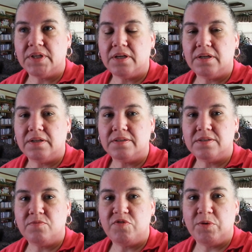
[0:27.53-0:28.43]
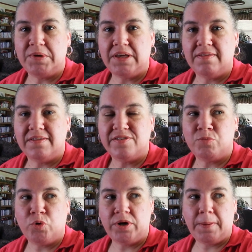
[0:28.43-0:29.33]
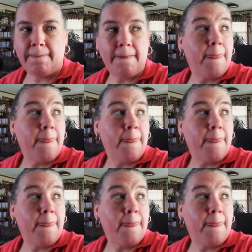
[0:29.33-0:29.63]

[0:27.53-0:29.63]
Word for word: uh, some filming in this morning.